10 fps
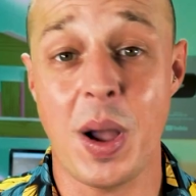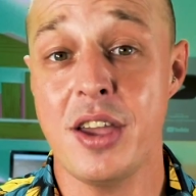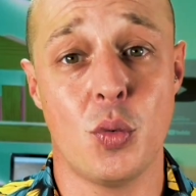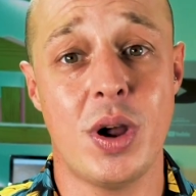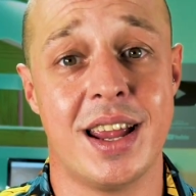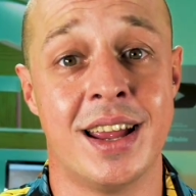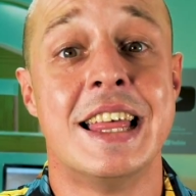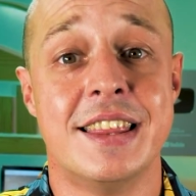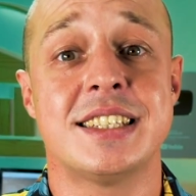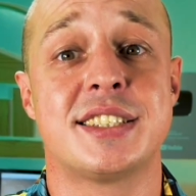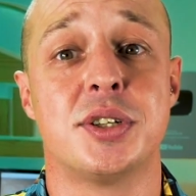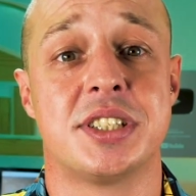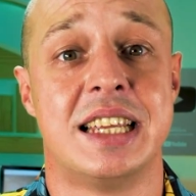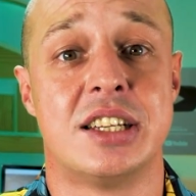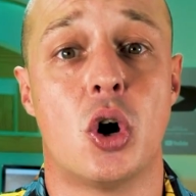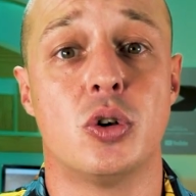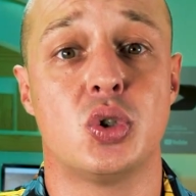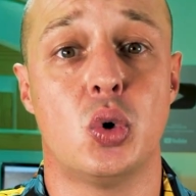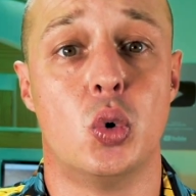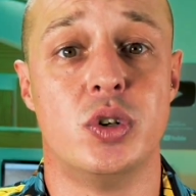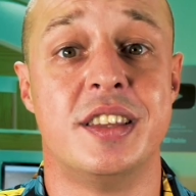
By the way, this Sultanate also owned